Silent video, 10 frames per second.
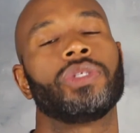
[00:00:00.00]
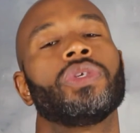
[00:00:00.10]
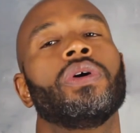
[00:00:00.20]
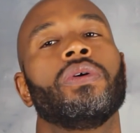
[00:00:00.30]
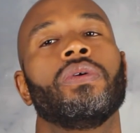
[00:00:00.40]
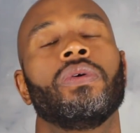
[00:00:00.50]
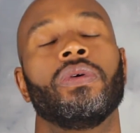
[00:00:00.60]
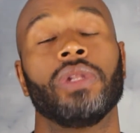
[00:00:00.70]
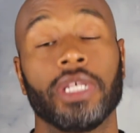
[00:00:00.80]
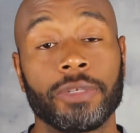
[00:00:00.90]
So
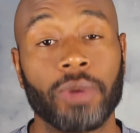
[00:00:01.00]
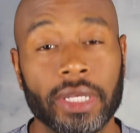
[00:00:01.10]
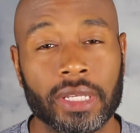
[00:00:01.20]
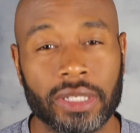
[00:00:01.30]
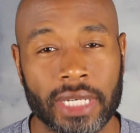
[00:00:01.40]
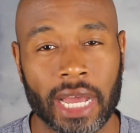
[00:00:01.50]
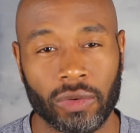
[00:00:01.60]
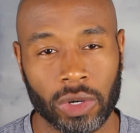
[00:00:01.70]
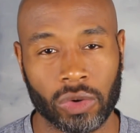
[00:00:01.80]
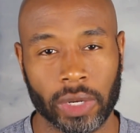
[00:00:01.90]
let's break this
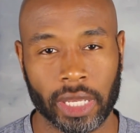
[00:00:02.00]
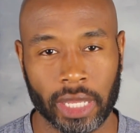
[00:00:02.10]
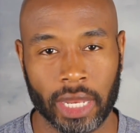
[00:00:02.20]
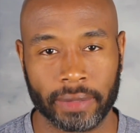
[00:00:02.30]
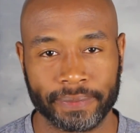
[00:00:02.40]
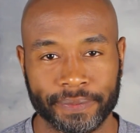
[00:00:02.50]
down real quick again.